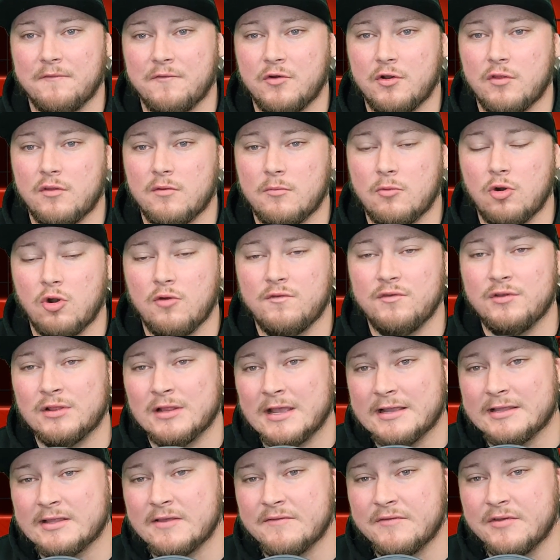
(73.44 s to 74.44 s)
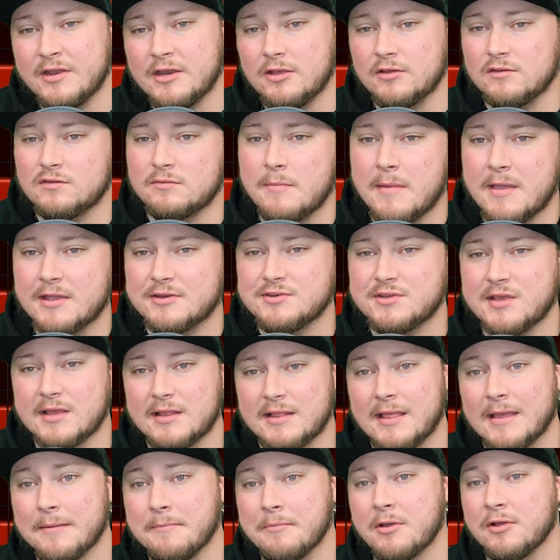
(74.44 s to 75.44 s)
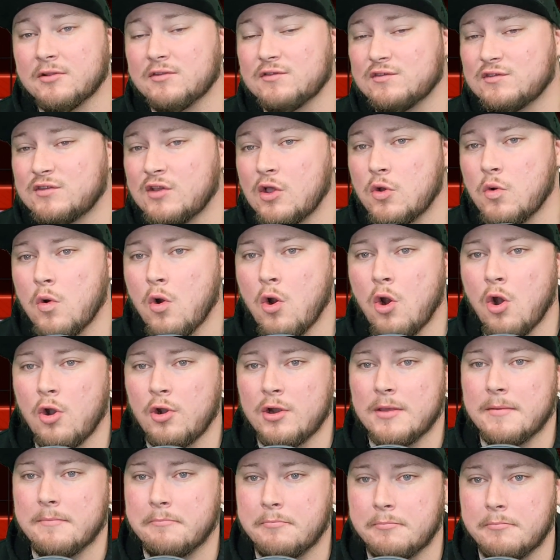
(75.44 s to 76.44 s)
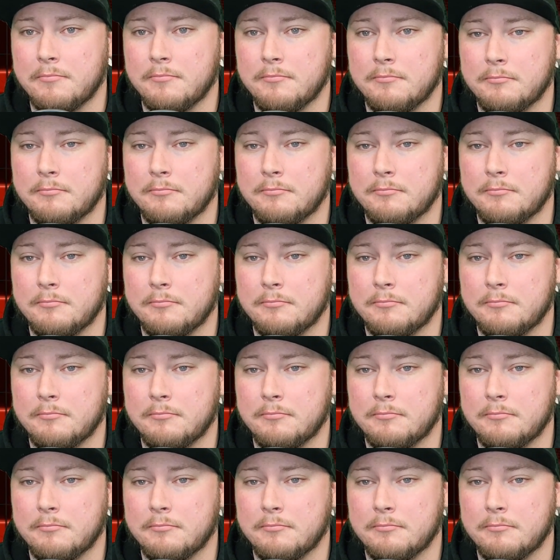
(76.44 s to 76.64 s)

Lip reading: Furthermore, if you like the video, smash that like button so hard it